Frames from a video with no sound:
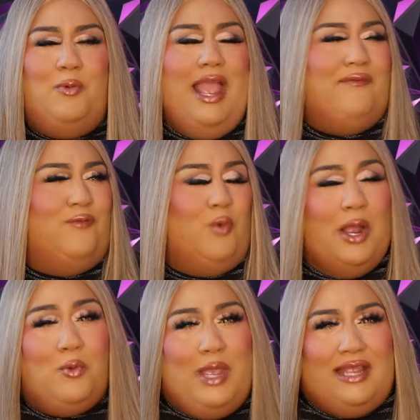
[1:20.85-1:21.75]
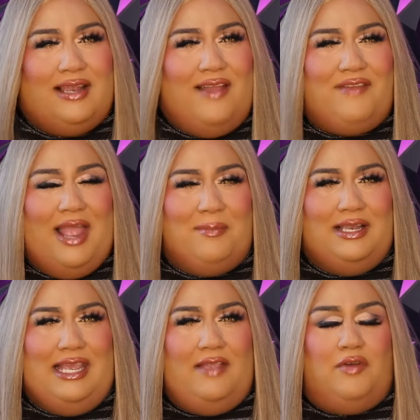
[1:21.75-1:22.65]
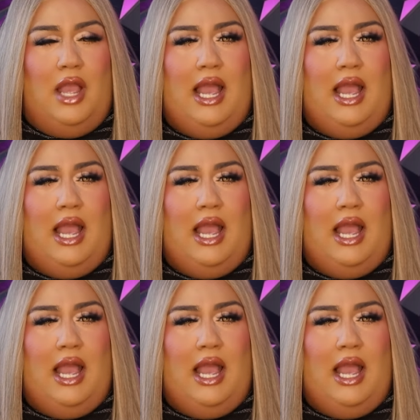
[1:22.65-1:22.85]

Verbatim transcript: We have one week left, I believe.